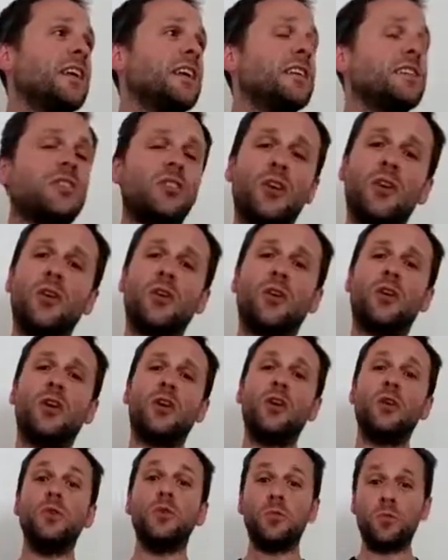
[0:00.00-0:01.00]
So
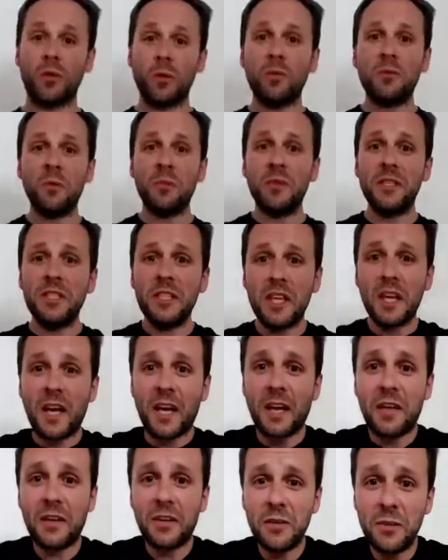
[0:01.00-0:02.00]
whose problem is
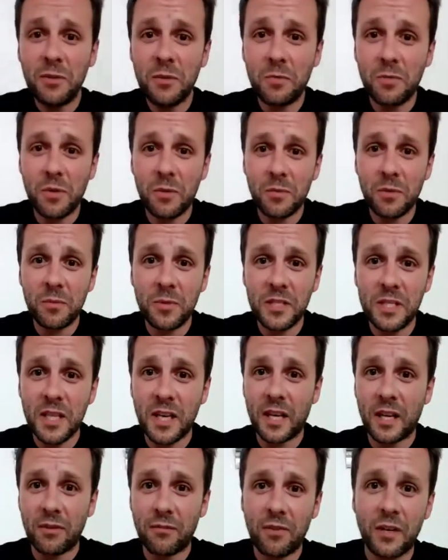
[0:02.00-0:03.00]
that? Whose problem is
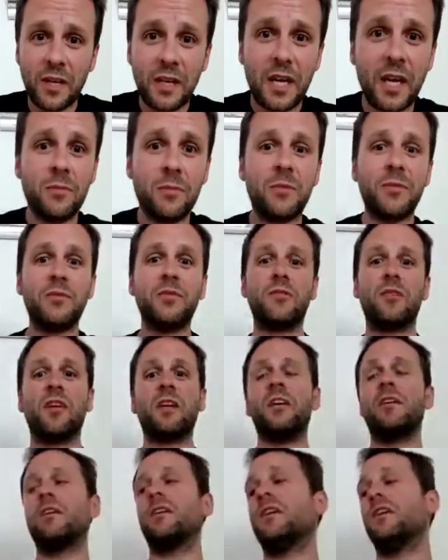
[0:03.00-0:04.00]
that if that happens,
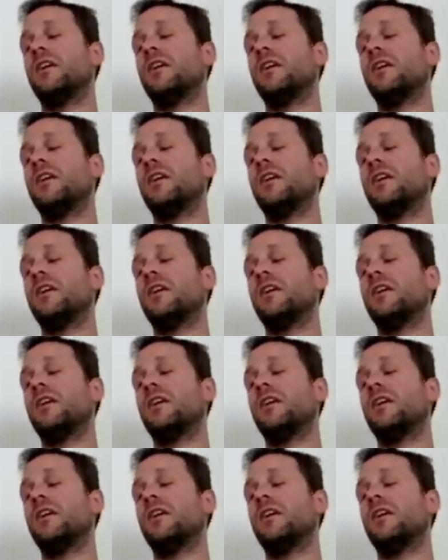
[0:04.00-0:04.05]
right?